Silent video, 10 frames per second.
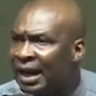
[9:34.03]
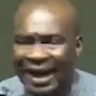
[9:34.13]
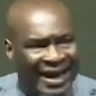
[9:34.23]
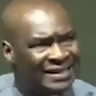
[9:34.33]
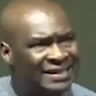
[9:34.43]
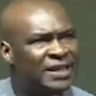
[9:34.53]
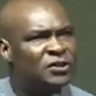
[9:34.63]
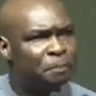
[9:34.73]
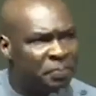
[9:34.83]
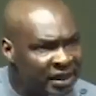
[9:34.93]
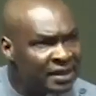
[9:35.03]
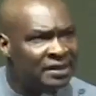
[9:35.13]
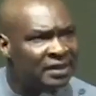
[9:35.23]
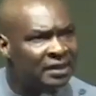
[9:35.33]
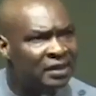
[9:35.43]
And I said,
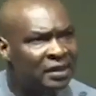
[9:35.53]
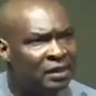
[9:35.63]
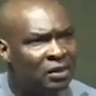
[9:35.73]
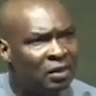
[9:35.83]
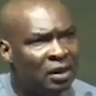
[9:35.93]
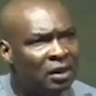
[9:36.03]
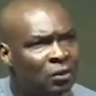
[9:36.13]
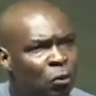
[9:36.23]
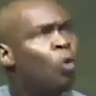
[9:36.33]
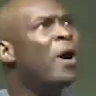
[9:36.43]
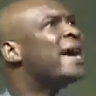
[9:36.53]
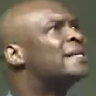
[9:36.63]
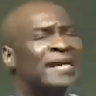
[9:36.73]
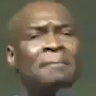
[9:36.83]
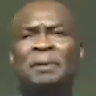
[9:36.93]
speed? Who
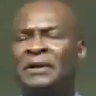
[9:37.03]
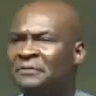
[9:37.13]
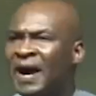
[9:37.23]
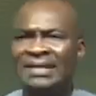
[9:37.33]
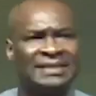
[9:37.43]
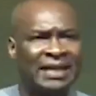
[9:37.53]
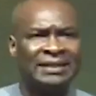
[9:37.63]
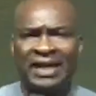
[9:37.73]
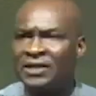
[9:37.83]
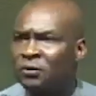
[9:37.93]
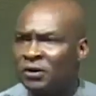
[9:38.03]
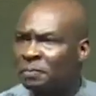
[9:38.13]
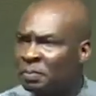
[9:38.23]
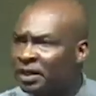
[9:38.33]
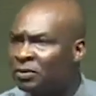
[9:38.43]
exemplifies that grace for
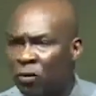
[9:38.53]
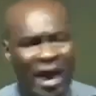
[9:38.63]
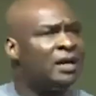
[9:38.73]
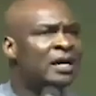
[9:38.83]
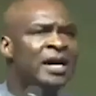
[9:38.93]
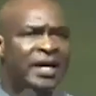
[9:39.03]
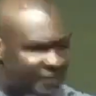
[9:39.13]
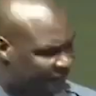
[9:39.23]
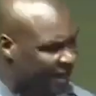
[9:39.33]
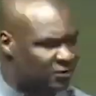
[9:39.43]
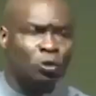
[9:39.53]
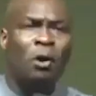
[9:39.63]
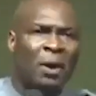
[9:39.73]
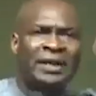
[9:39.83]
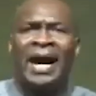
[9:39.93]
speed? Well, if there's
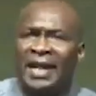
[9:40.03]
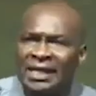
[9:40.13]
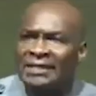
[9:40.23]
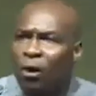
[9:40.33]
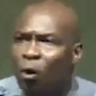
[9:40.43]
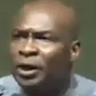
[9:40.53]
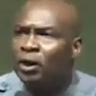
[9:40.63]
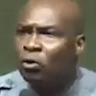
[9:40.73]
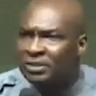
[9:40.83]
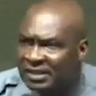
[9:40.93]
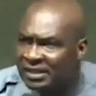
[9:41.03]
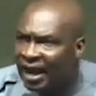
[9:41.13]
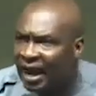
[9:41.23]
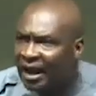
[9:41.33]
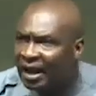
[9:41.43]
nobody, at least the Holy Ghost is
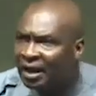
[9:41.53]
here.